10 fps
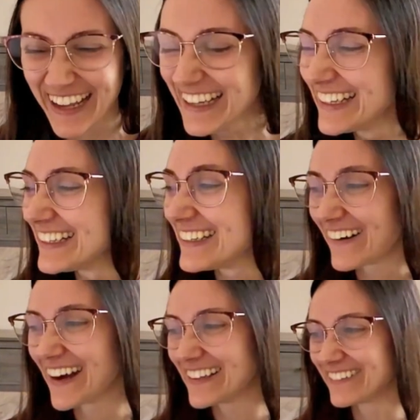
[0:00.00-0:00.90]
No, I
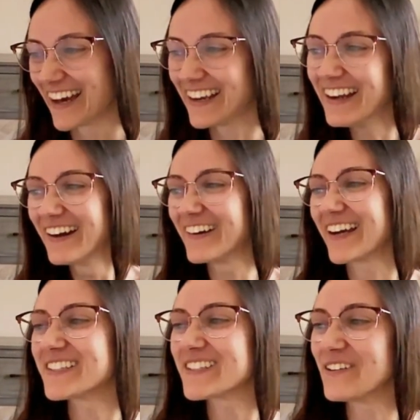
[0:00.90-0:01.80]
love that. Okay,
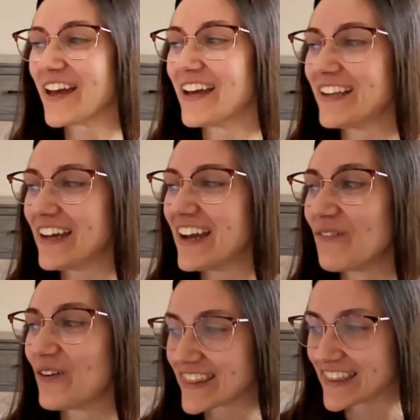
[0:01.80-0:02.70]
so then
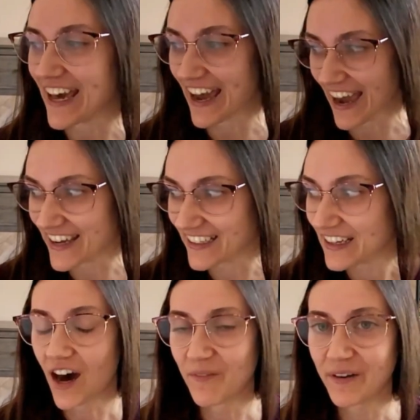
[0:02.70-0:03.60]
with that,
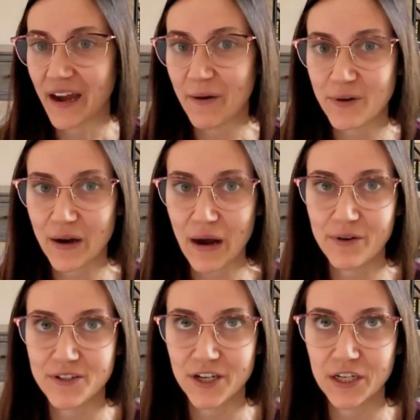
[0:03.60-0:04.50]
with how we
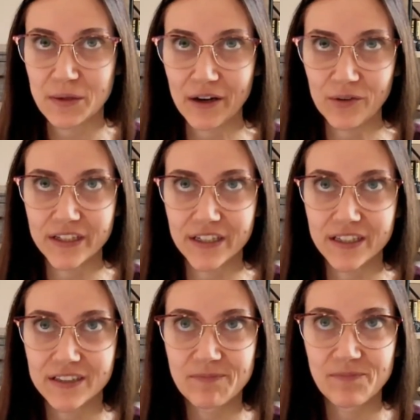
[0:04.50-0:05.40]
were talking about, like,
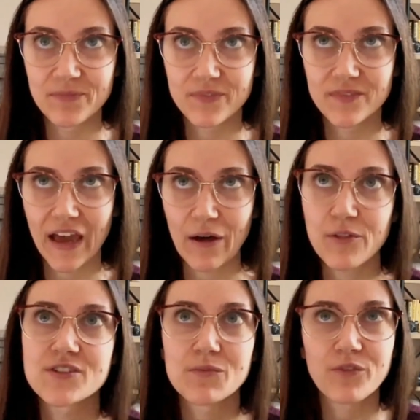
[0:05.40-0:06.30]
how
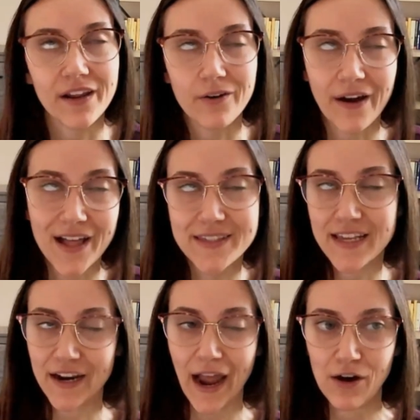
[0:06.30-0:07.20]
there's some radio ads that
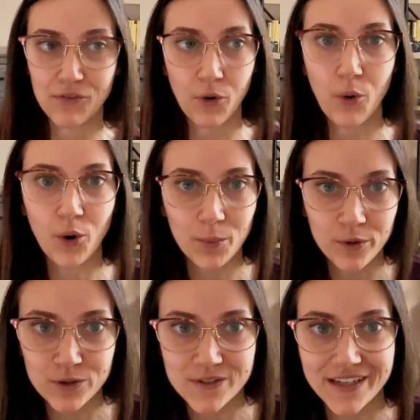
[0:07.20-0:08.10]
have horrible
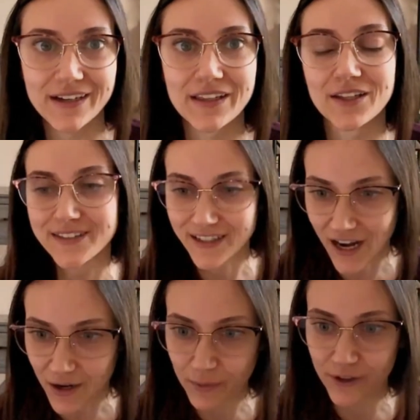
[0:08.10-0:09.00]
music and the
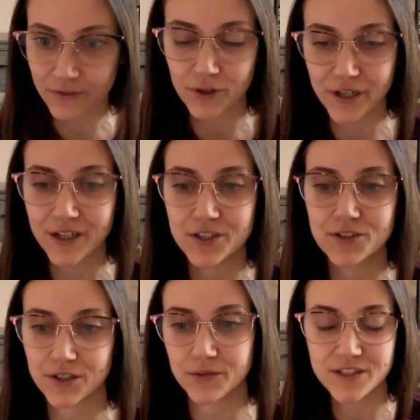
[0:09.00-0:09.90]
stock footage
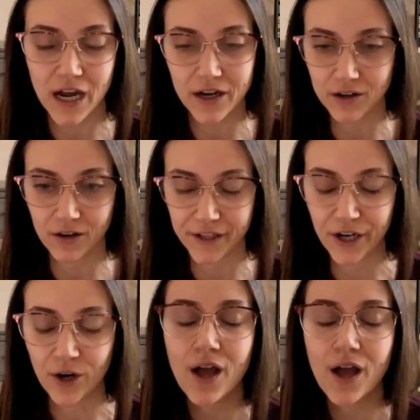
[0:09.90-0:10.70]
or stock audio